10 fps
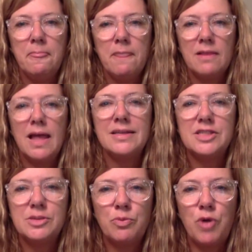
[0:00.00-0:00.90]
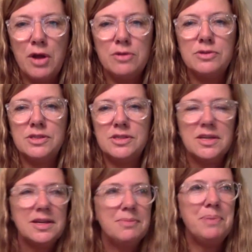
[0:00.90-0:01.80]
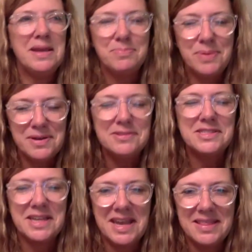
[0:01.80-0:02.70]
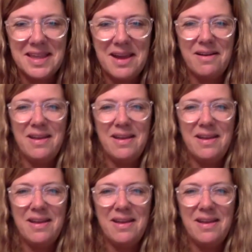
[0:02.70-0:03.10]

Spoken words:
like some roads being built to get there.